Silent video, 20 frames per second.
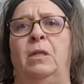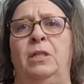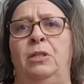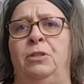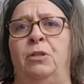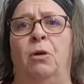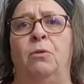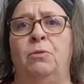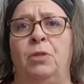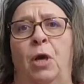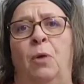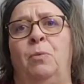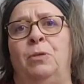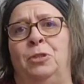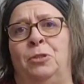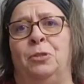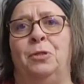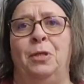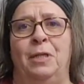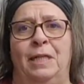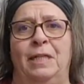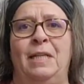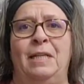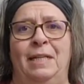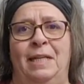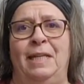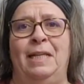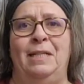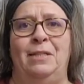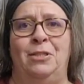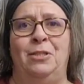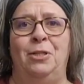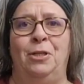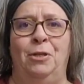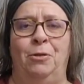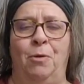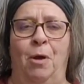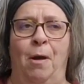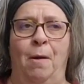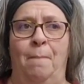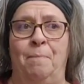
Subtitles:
You don't know what you're going to get into.